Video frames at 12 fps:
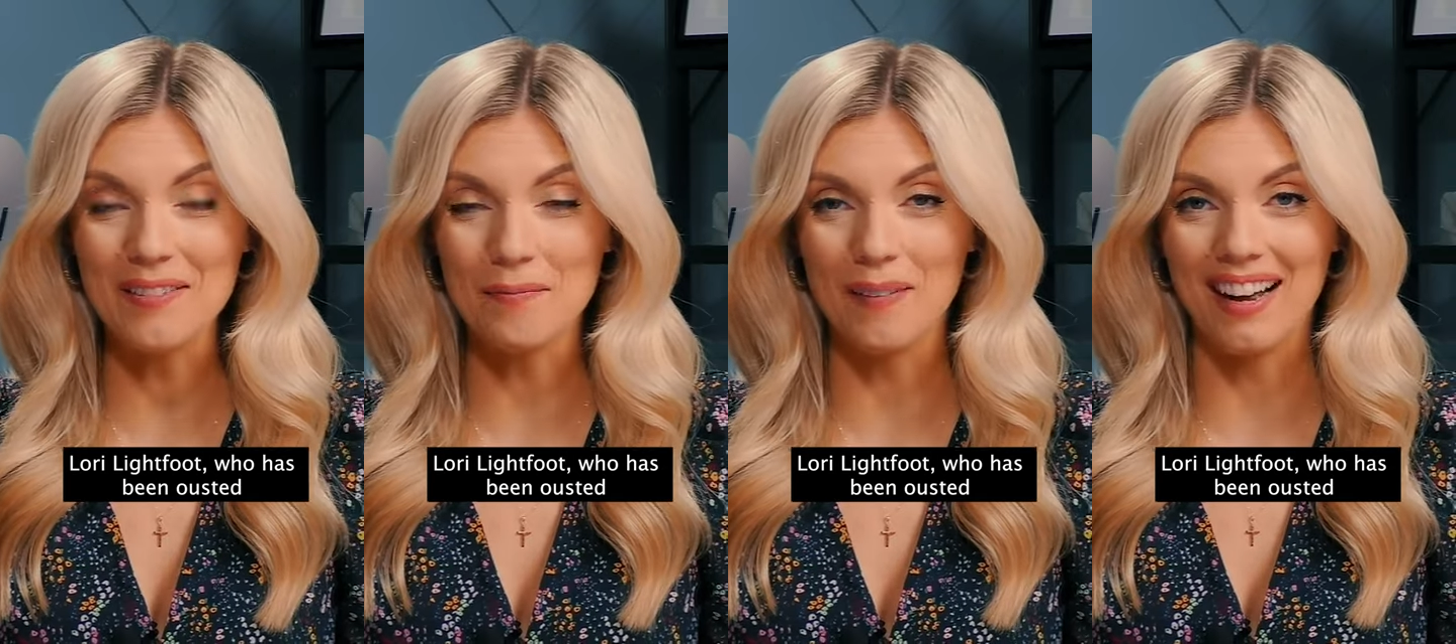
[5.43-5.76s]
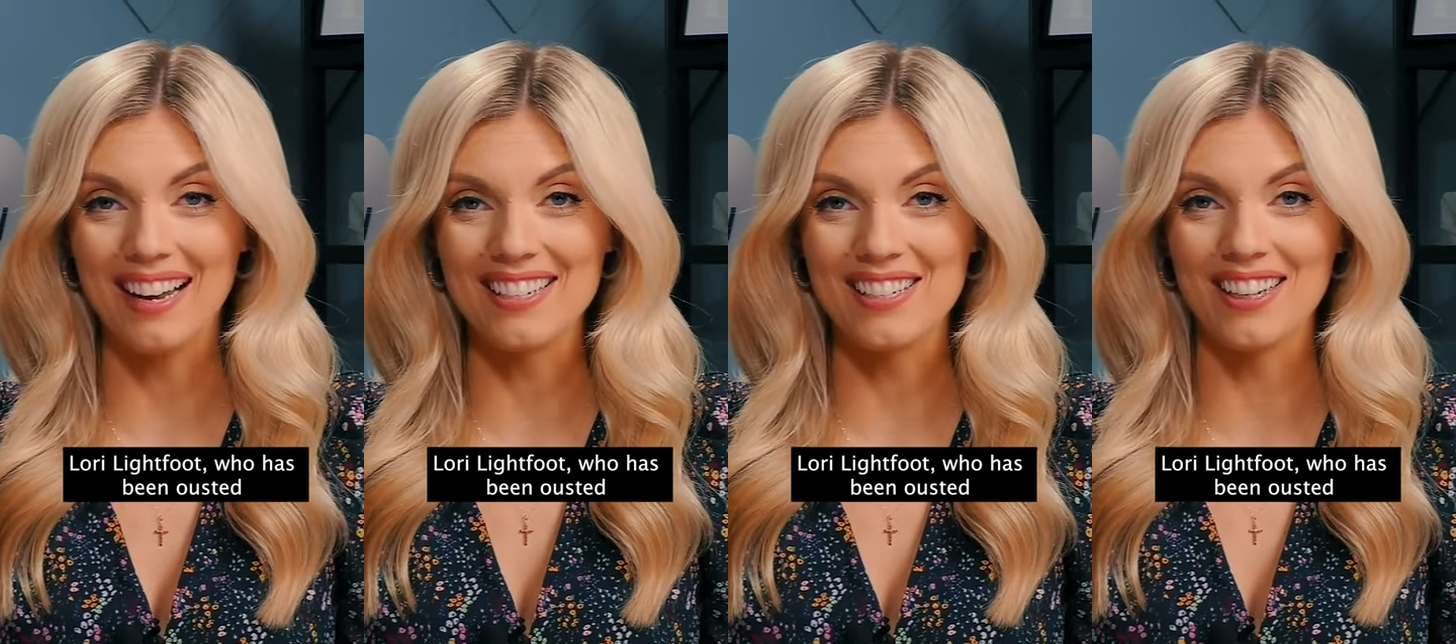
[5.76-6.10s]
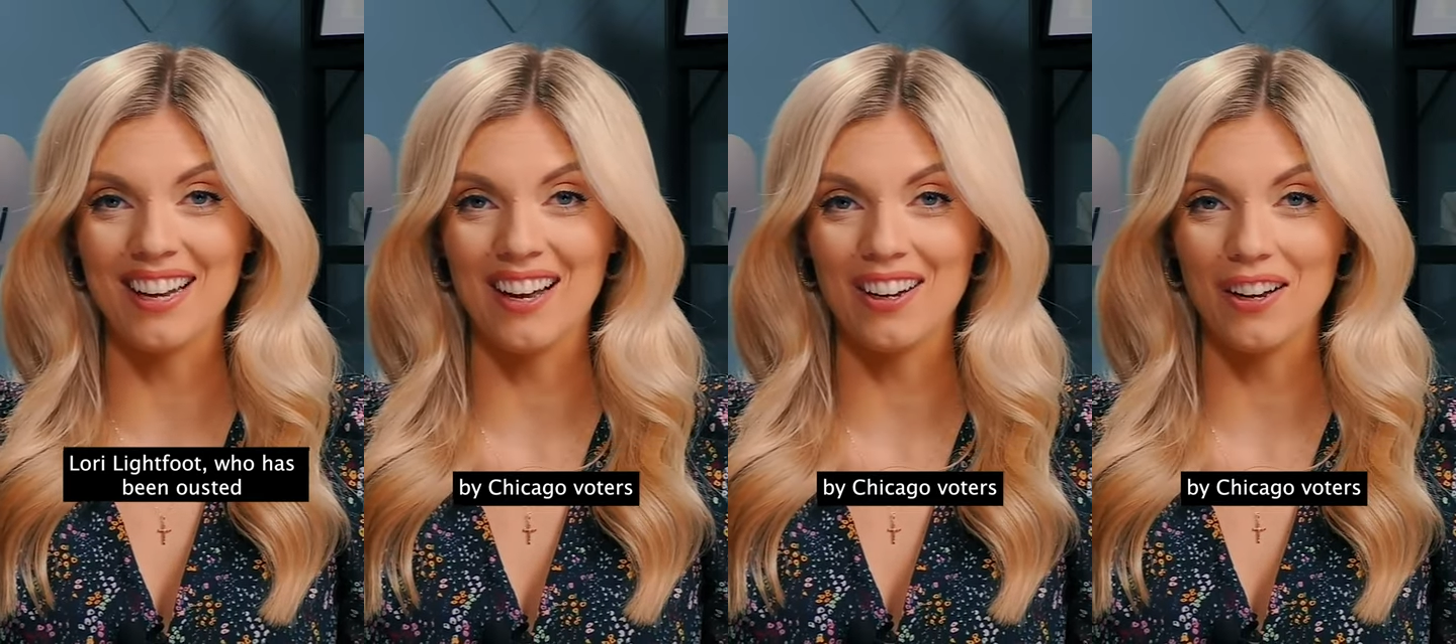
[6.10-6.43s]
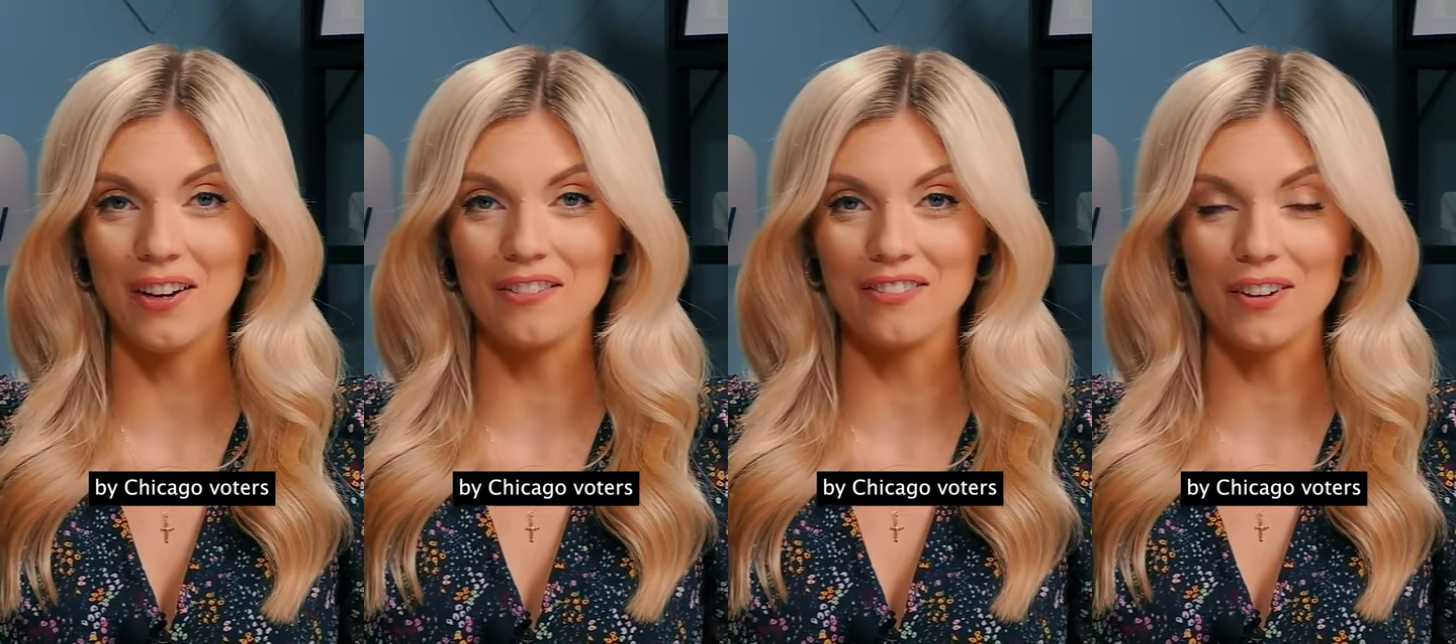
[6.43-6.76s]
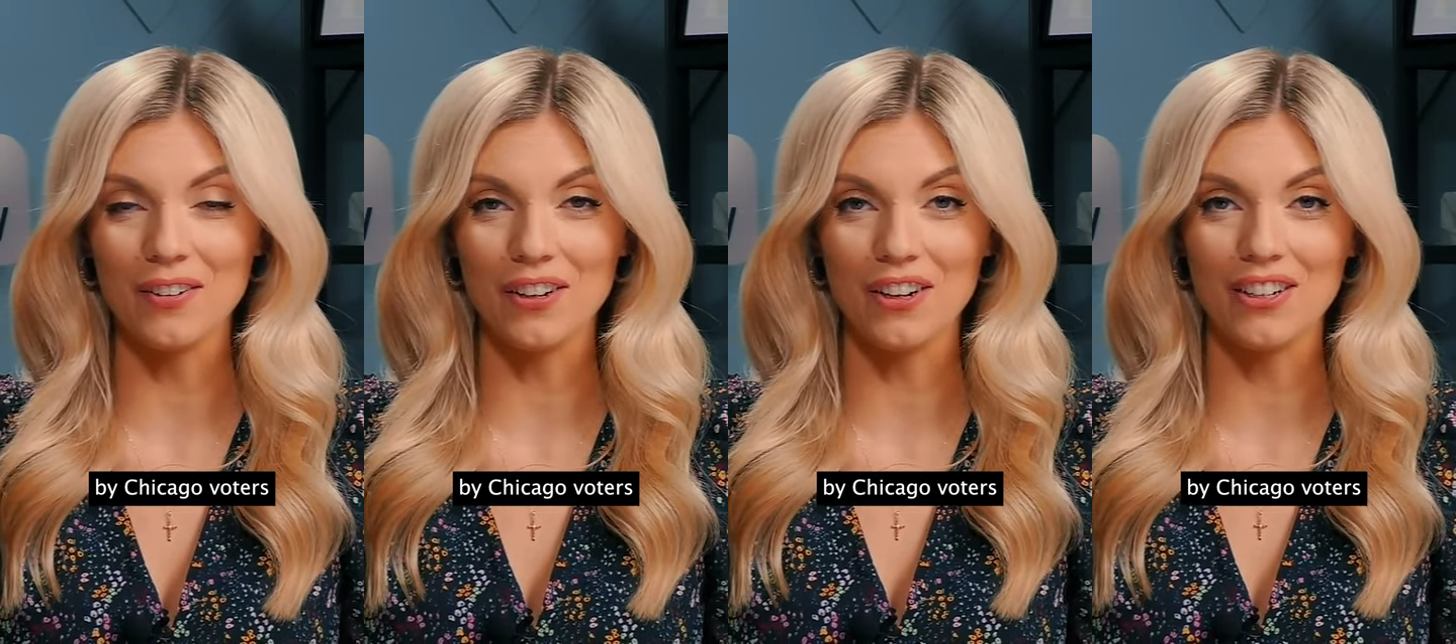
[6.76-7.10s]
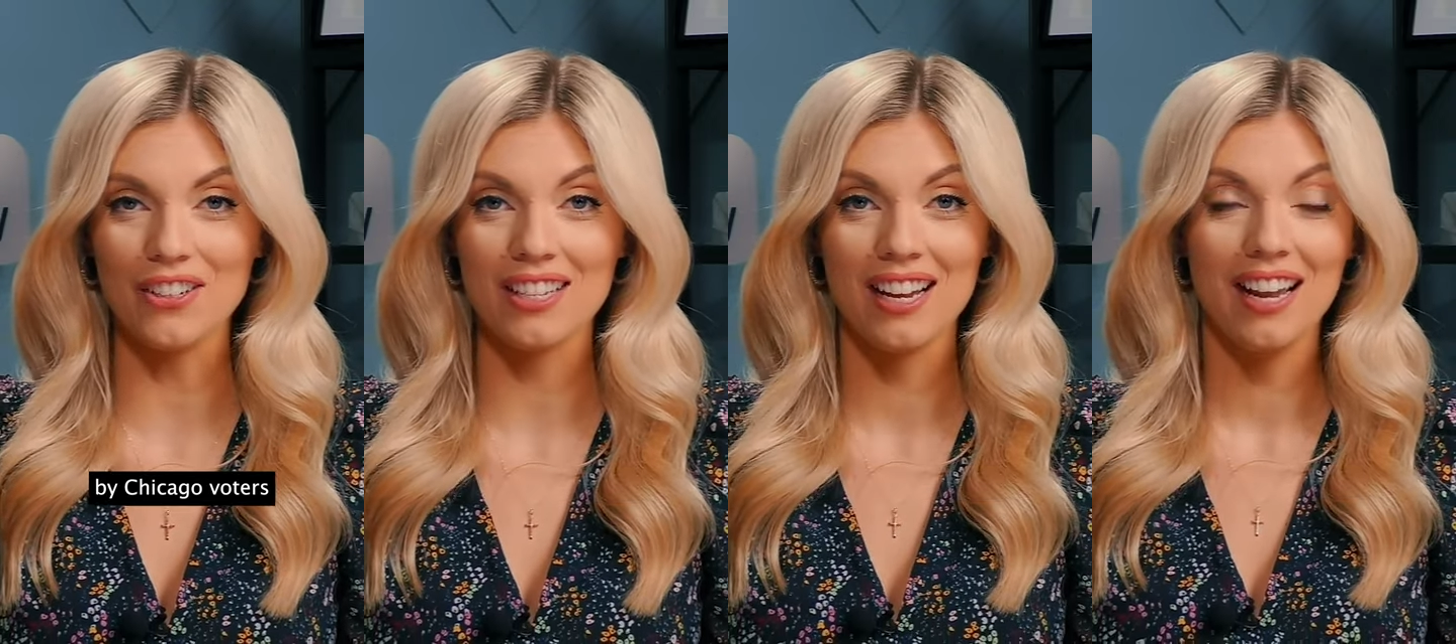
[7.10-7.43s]
by Chicago
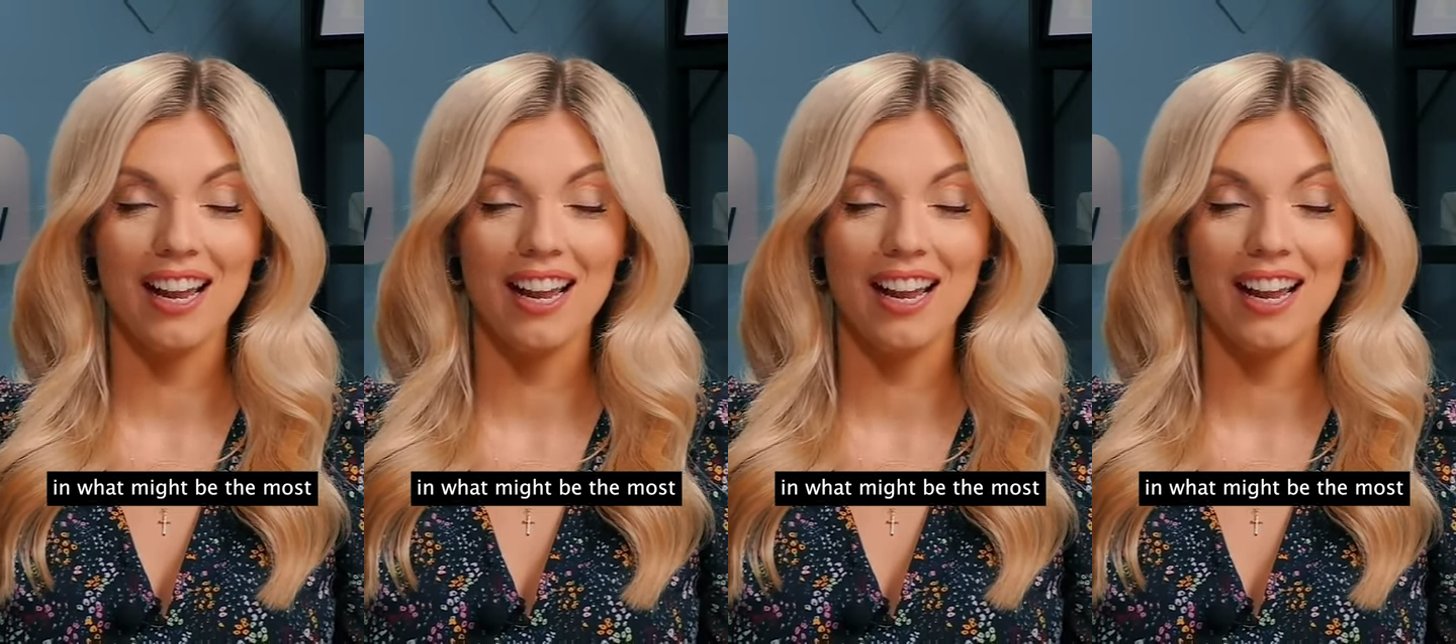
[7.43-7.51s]
voters